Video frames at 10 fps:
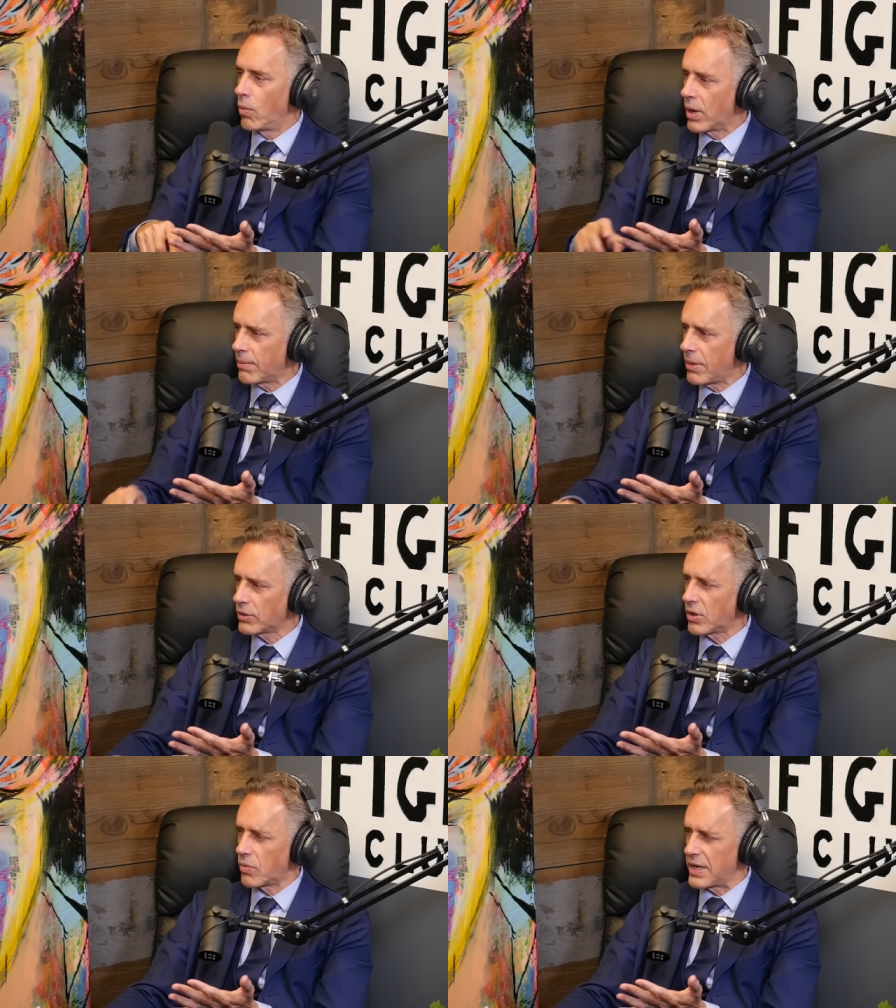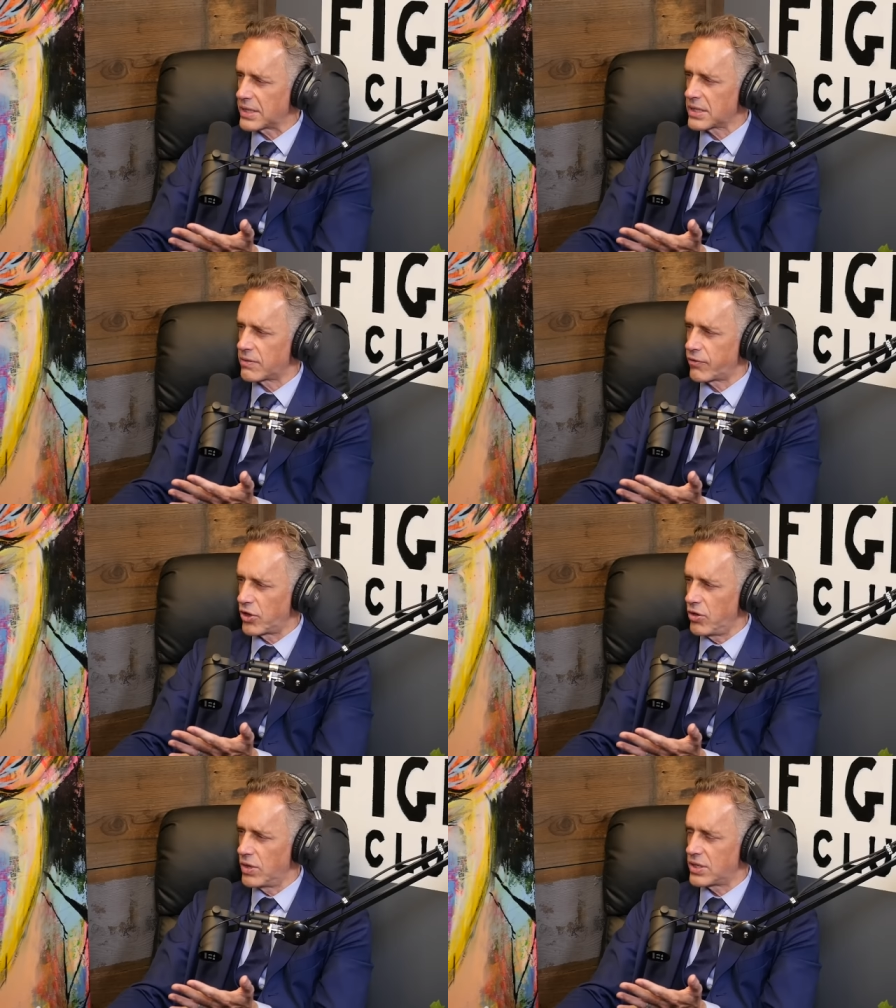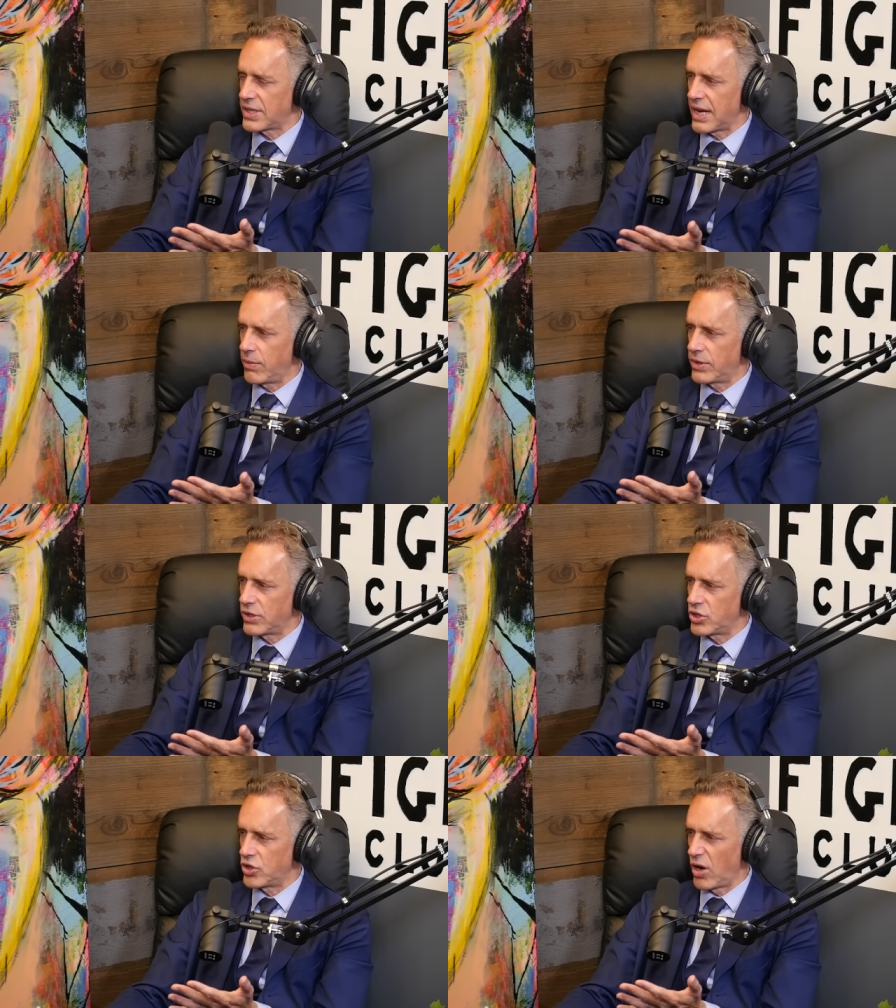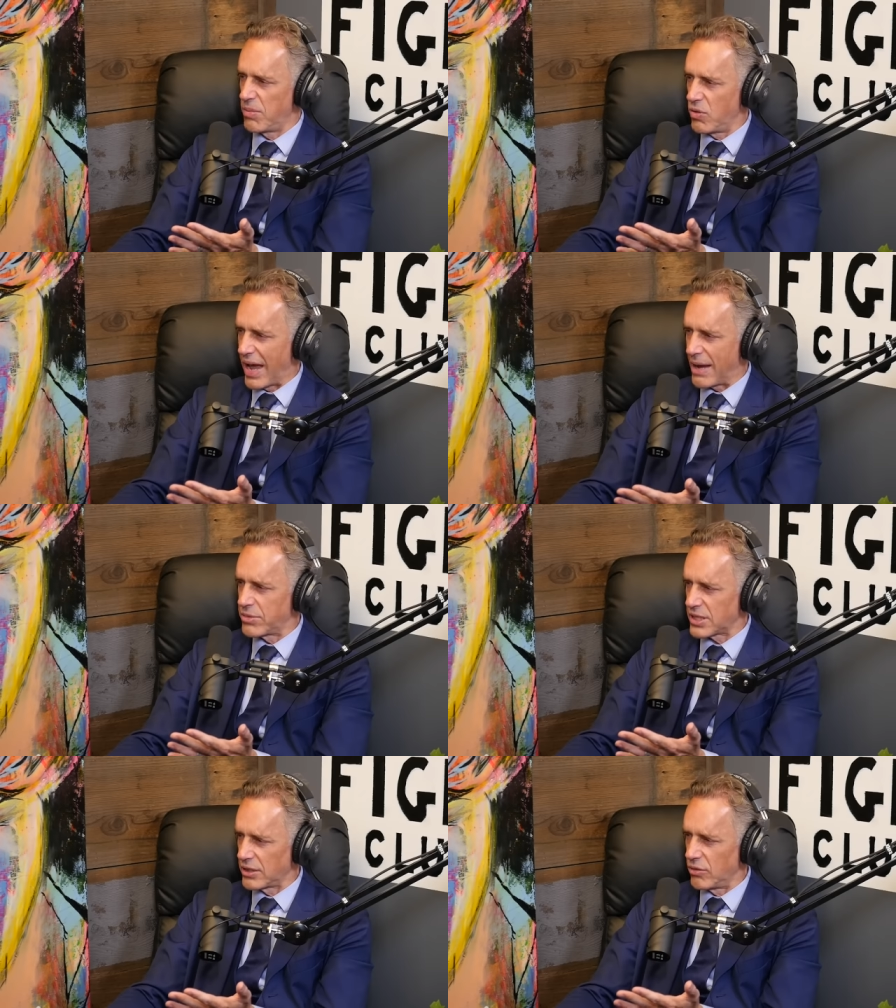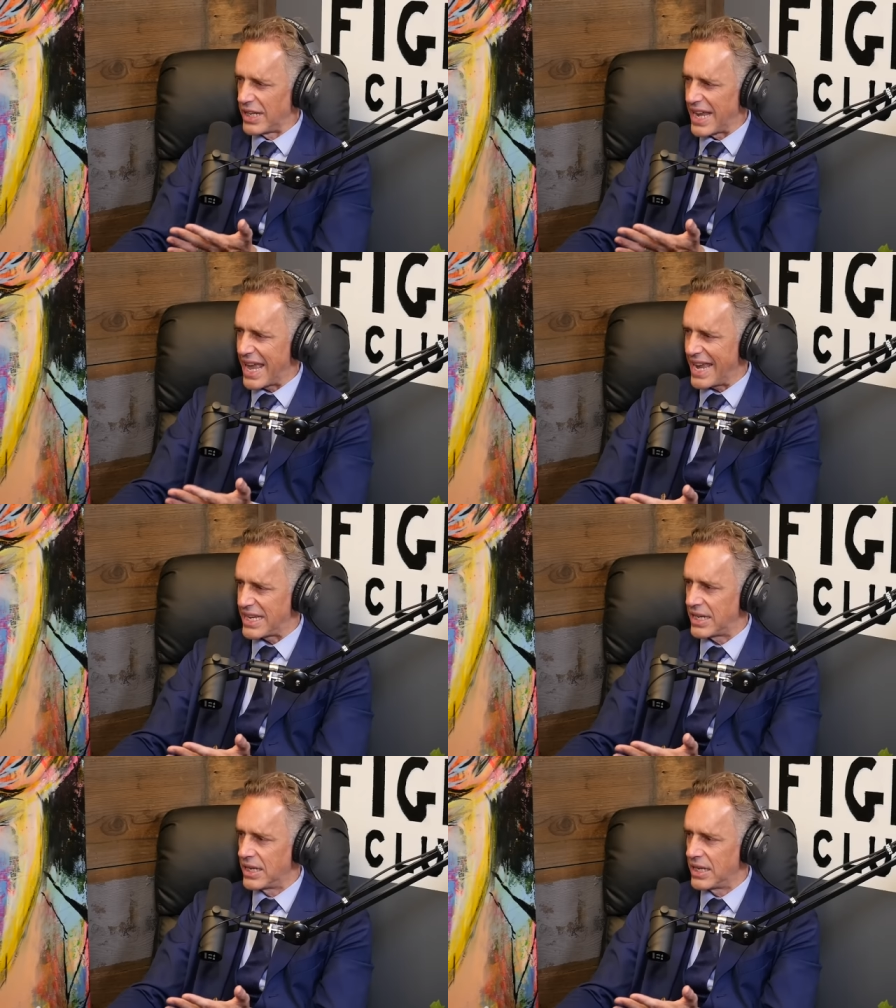What about the risks for you to stay with this job you absolutely hate?